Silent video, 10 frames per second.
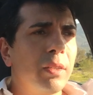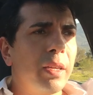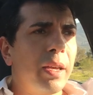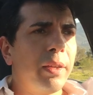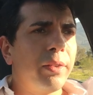
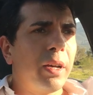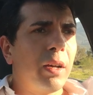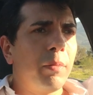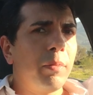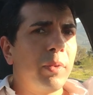then
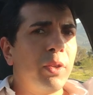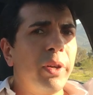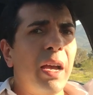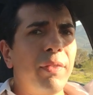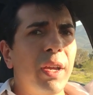
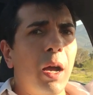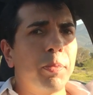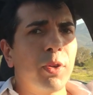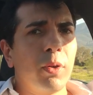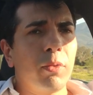you have the
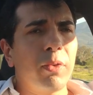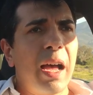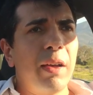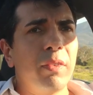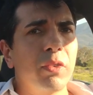option of
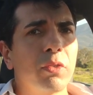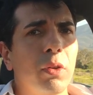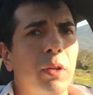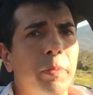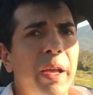having
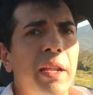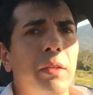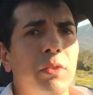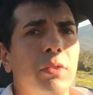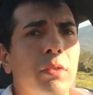solar
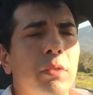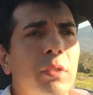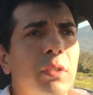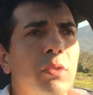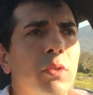panels.
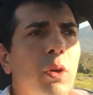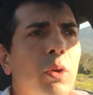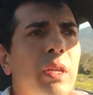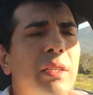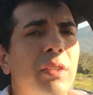
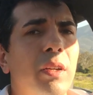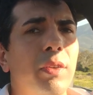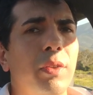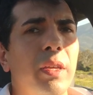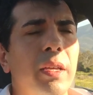So that's
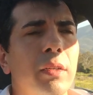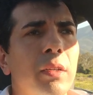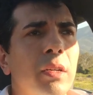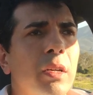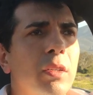another thing.
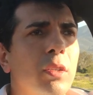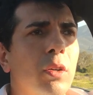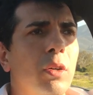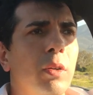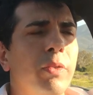
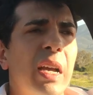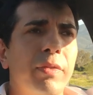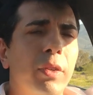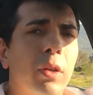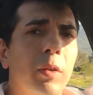So if you
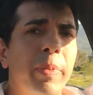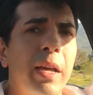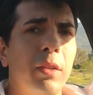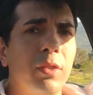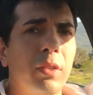have solar
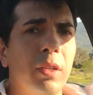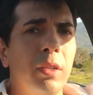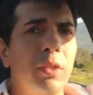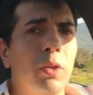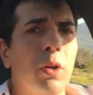panels
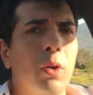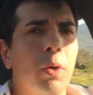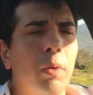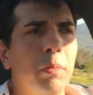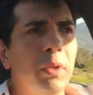in your
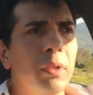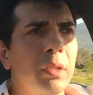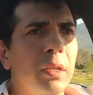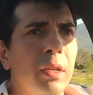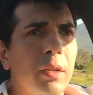home,
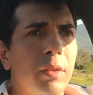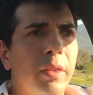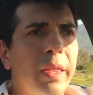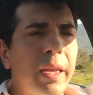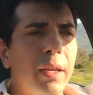
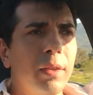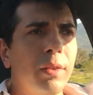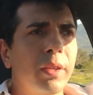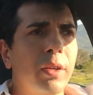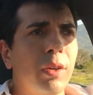
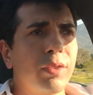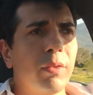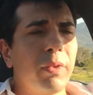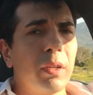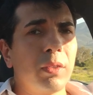then the cost
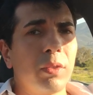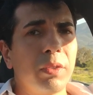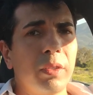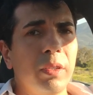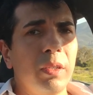of
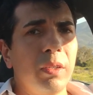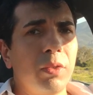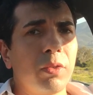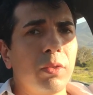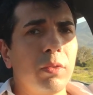electricity
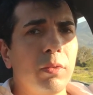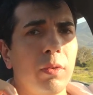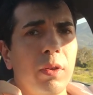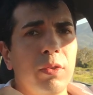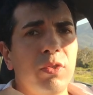is
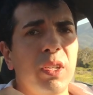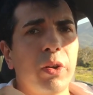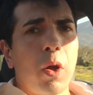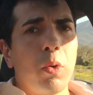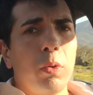
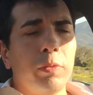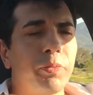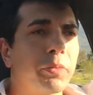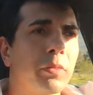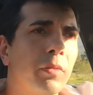zero,
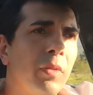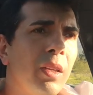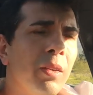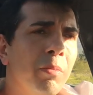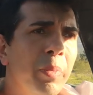
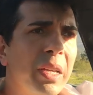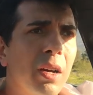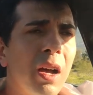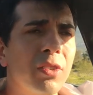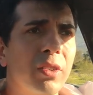
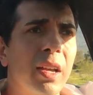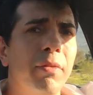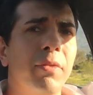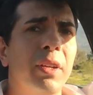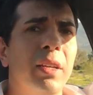because
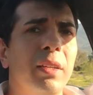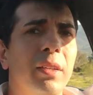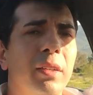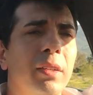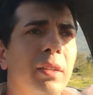every